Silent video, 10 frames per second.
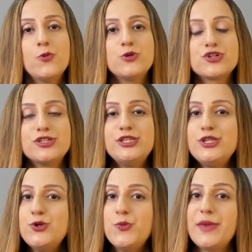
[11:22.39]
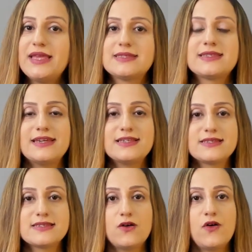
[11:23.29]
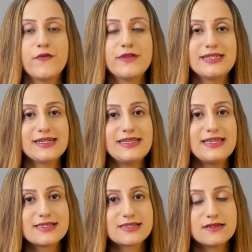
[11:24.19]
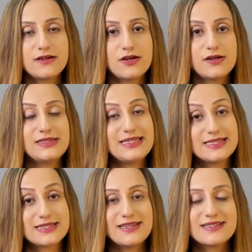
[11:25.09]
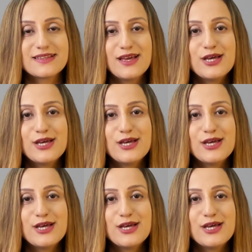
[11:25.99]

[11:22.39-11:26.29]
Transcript: which are the new mainstays of the techniques uh, these days.